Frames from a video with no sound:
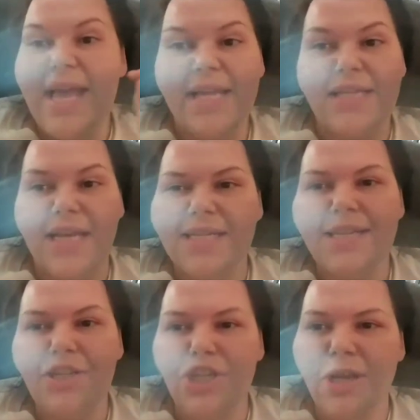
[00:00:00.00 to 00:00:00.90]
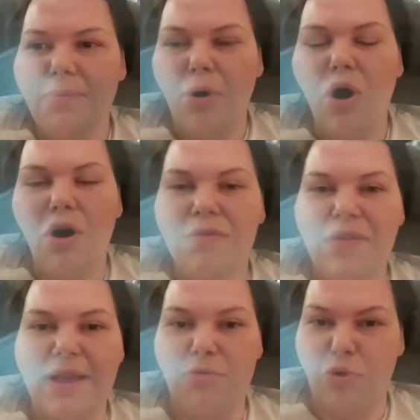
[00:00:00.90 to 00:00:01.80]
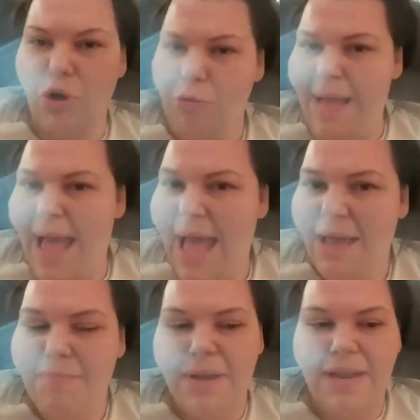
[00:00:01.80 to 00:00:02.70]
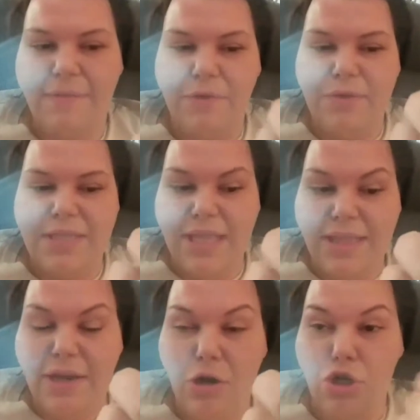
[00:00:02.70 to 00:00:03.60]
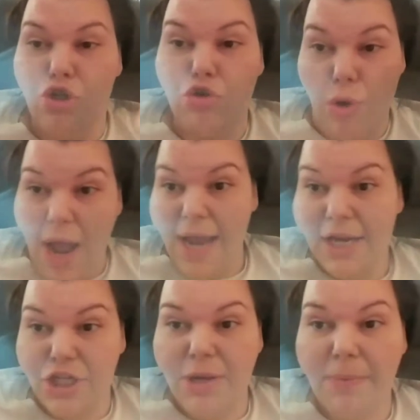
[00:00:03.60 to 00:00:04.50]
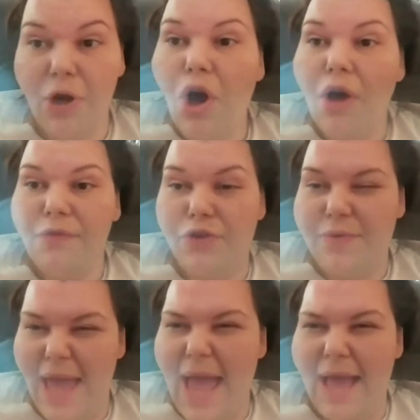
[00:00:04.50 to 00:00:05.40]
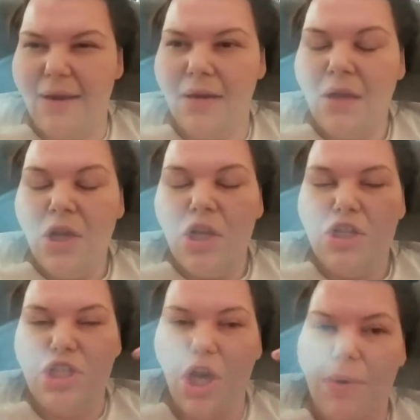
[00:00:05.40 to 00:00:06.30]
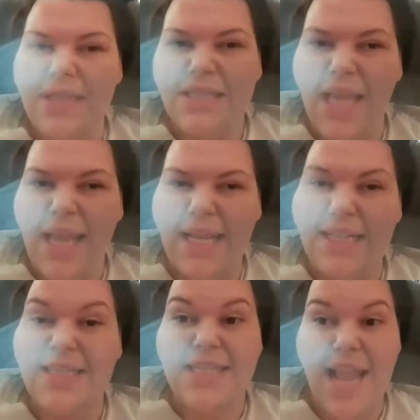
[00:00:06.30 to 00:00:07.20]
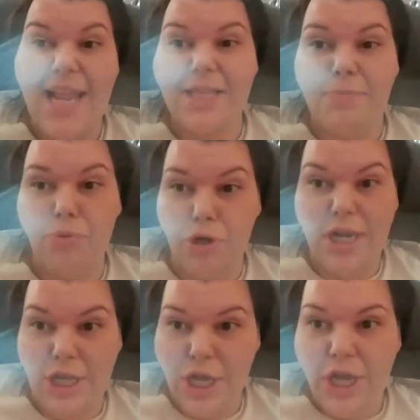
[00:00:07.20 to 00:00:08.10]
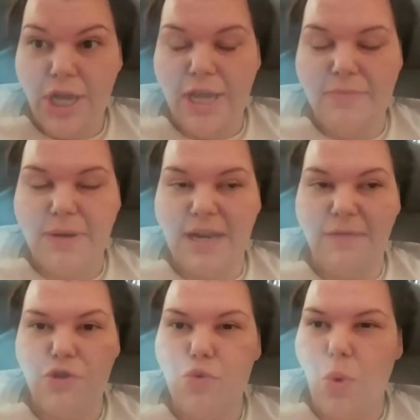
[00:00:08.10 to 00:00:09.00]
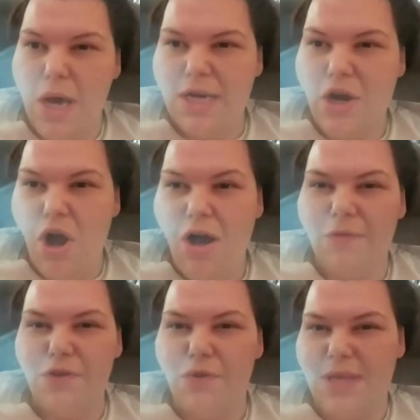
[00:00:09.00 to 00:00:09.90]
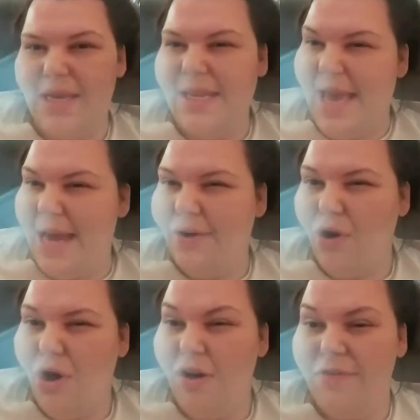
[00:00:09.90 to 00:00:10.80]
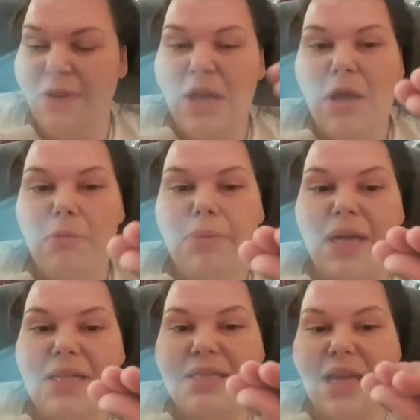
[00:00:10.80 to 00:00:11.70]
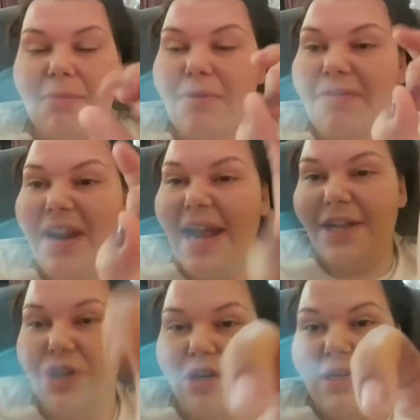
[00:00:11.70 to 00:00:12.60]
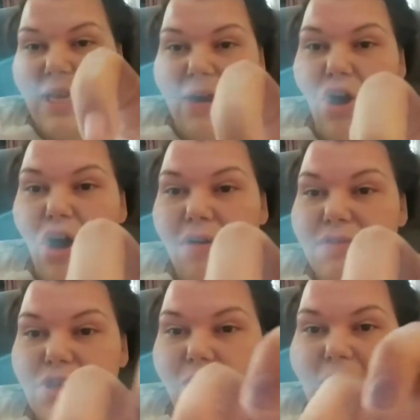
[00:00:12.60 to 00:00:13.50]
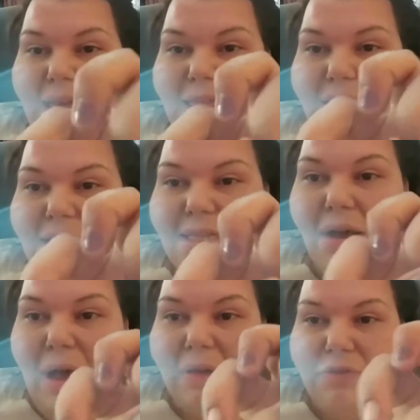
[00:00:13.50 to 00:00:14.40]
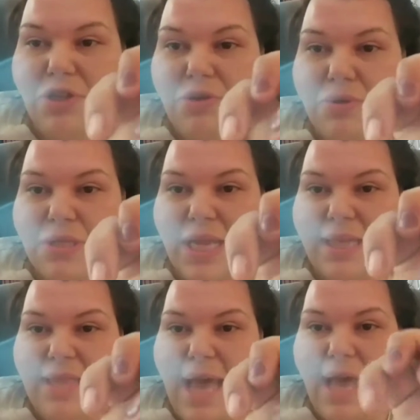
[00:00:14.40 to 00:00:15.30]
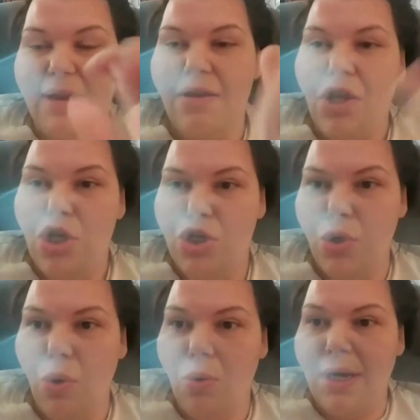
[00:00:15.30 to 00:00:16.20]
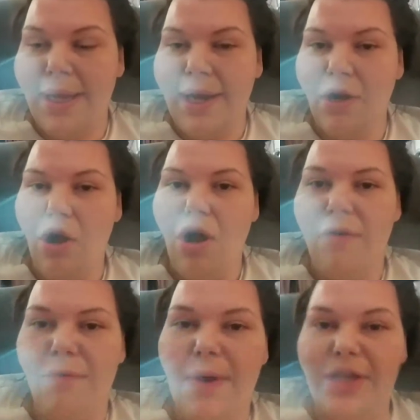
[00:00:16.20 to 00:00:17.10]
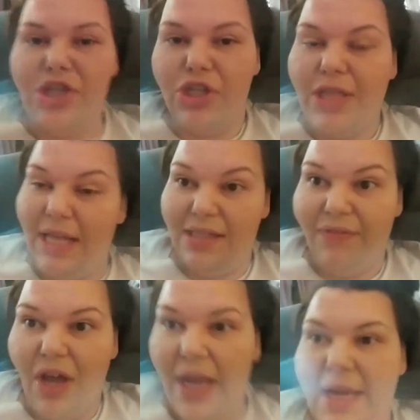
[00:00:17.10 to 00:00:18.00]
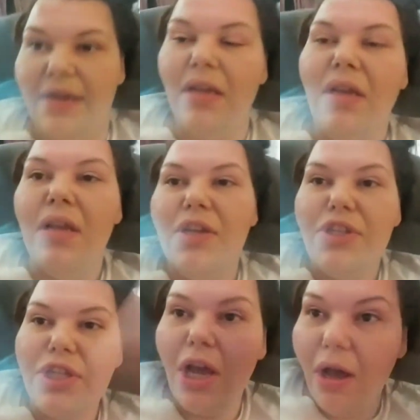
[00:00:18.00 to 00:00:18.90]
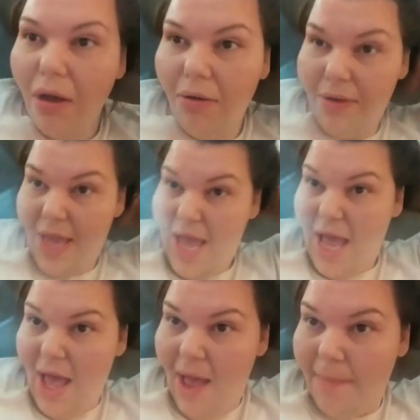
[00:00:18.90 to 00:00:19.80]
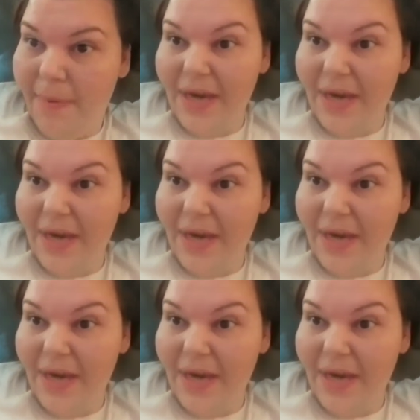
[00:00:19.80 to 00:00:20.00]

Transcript: it doesn't chip off like real bad, but if you sit there and try to chip it off, you can. So it's like it stays pretty good, but if you want it off, you can get it off. But some of it I couldn't get off. So like this, I'll have to use like that tool to get it off, which that's fine. So yeah,